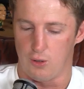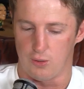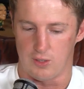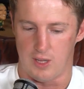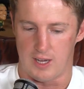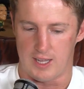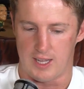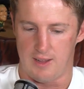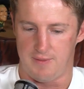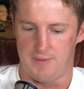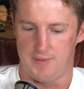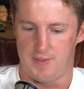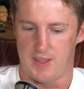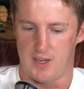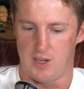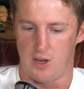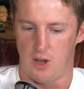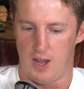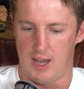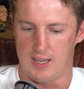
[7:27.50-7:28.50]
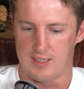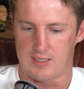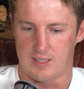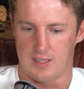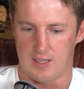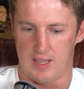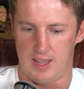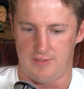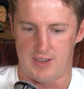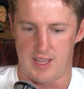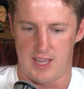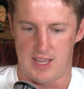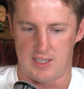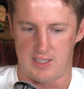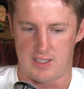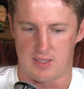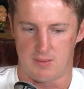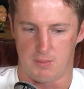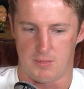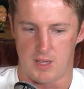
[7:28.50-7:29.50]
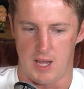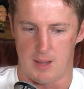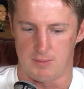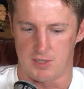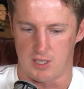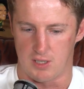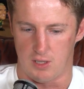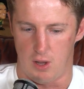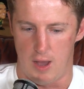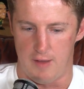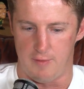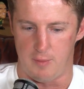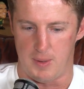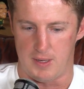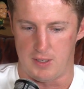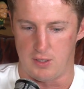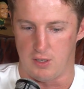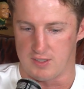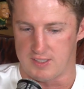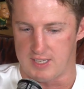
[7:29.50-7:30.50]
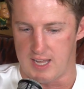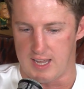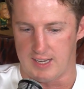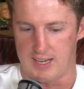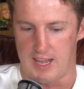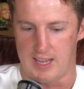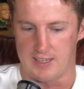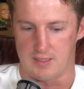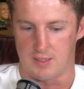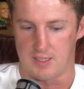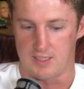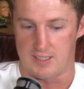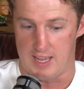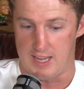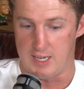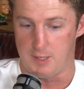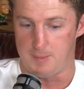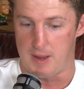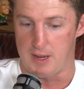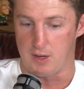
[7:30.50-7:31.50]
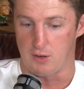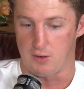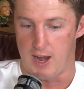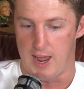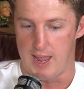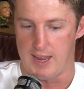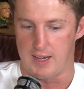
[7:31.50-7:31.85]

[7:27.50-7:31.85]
Like if the Knights' left edge comes alive a bit, not saying it hasn't because he's been great.